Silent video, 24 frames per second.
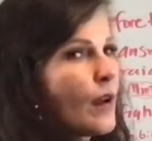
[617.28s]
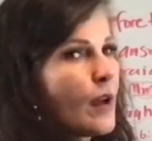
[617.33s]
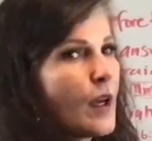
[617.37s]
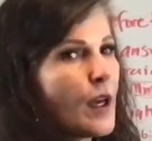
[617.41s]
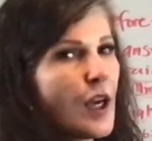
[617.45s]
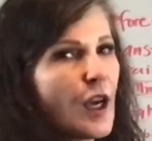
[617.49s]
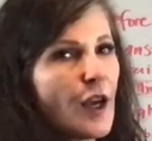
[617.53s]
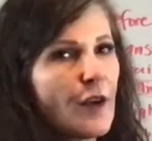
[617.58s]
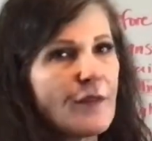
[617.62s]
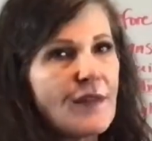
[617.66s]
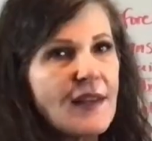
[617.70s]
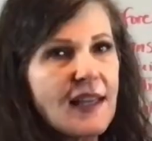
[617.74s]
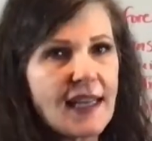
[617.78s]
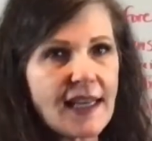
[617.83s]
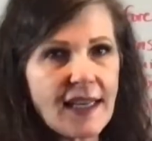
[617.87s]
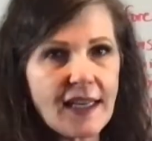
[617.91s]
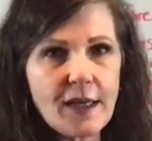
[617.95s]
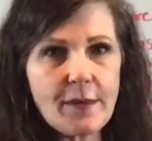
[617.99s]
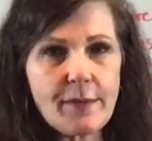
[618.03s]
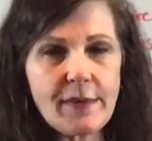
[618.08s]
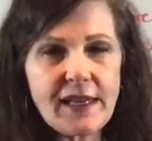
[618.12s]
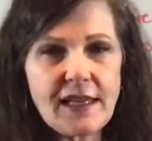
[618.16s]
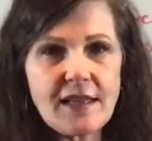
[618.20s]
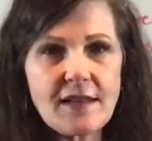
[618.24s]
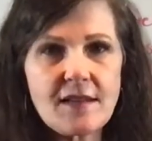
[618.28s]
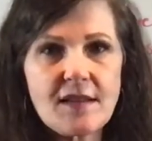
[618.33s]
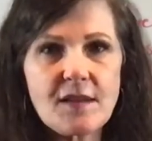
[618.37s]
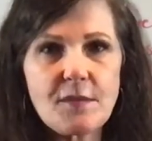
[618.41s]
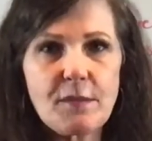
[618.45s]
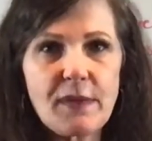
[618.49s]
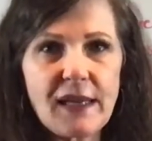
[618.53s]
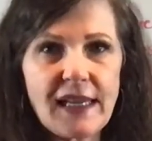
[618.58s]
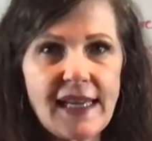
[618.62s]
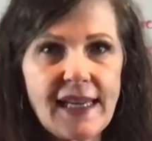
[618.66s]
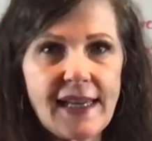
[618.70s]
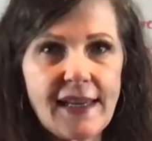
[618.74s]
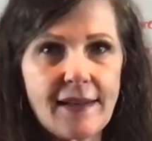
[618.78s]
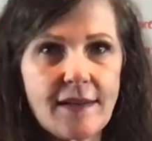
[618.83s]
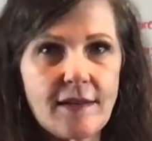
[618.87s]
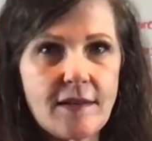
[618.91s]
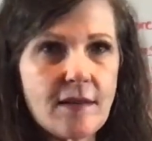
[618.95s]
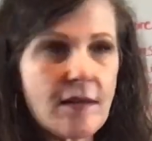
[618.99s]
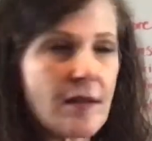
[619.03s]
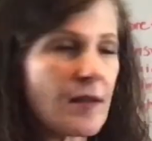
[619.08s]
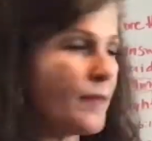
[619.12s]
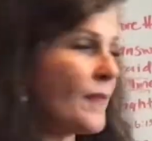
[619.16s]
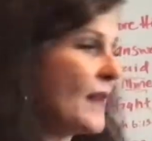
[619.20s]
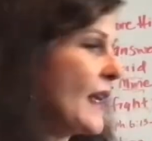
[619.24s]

of the enemies begins.